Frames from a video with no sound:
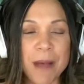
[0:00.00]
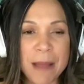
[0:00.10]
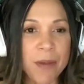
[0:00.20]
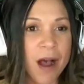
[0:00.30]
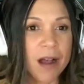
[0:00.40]
B
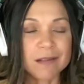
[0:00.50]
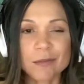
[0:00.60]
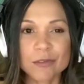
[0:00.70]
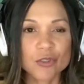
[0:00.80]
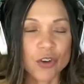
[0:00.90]
I P O
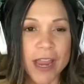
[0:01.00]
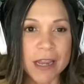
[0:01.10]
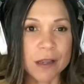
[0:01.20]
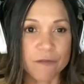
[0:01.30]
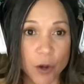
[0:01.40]
C
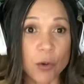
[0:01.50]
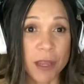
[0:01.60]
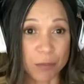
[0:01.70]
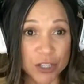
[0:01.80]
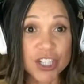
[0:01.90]
trans
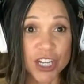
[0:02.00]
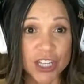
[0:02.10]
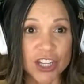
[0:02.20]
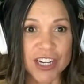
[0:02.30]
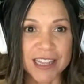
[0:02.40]
folk in
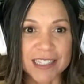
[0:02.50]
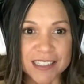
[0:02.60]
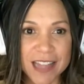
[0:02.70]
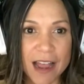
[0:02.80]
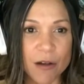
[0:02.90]
particular in the
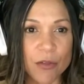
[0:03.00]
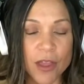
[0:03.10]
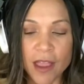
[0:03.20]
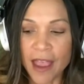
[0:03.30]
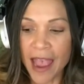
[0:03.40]

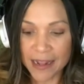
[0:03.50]
South,